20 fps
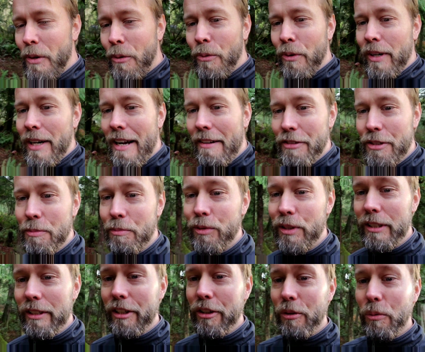We're going to have some
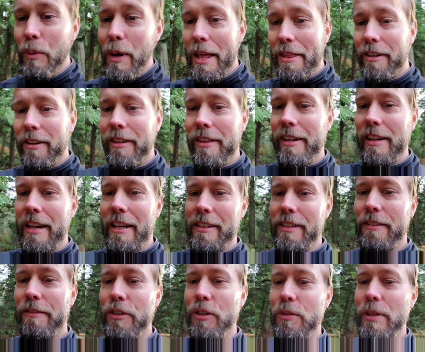really good weather the
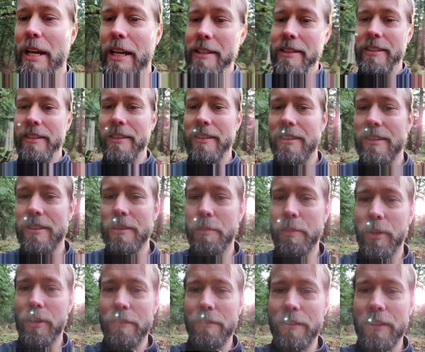next few days. This is the
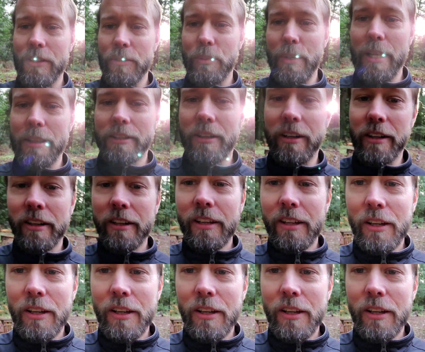perfect weather